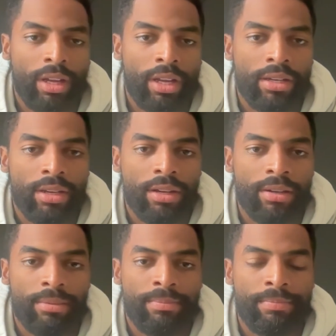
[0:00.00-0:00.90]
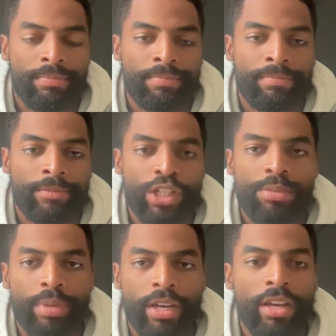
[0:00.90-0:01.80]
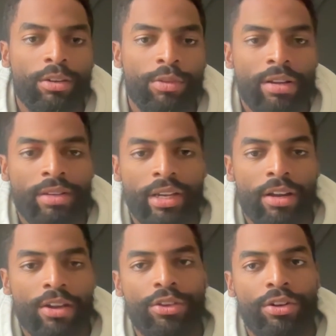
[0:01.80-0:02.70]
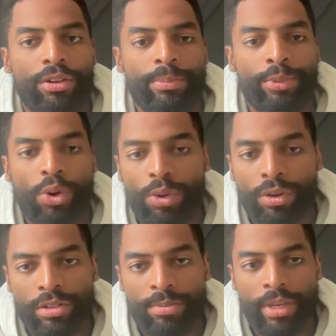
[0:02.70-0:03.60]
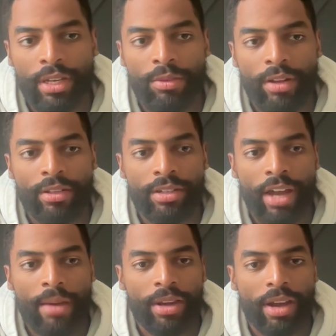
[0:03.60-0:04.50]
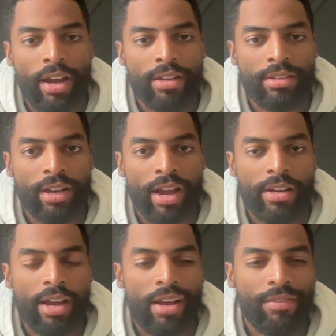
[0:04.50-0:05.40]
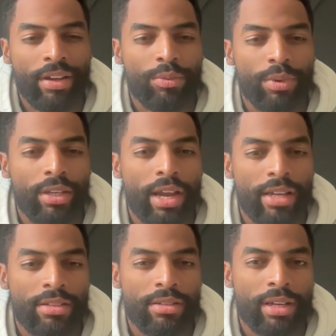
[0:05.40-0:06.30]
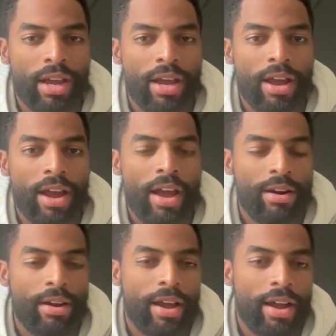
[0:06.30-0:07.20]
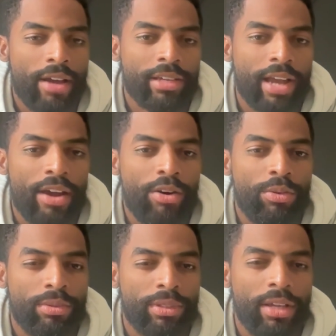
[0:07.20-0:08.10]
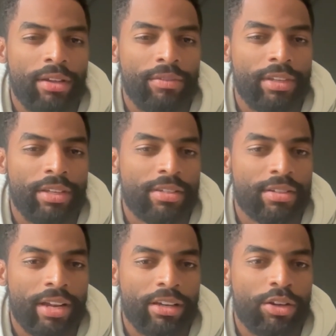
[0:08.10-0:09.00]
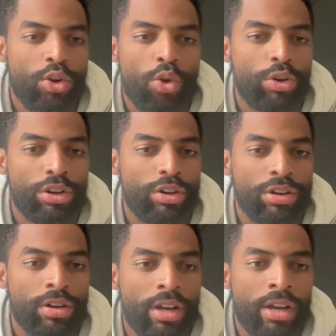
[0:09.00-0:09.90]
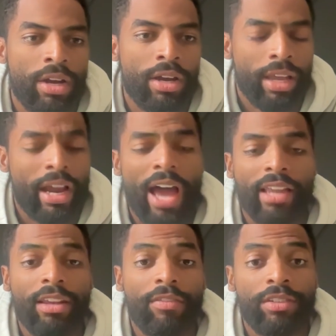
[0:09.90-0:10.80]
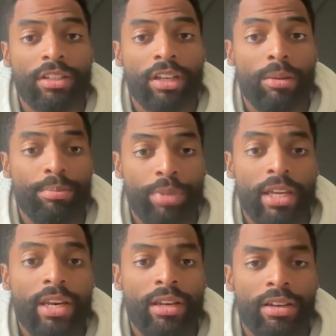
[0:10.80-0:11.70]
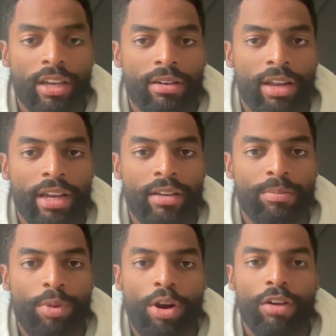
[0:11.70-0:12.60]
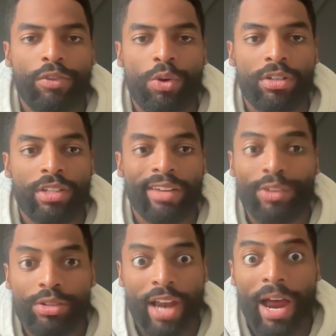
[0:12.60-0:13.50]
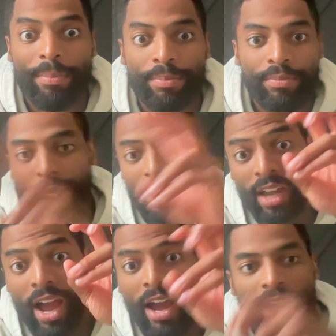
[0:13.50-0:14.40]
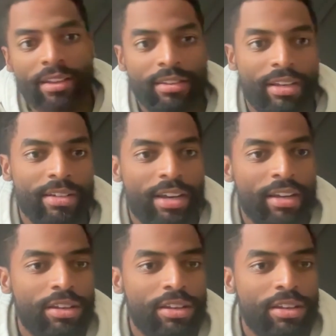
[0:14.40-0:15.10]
And just being around other corners and being around the top guys, I kind of realized I don't love this corner. I love competing, and part of corners, if you stop the guy, then it's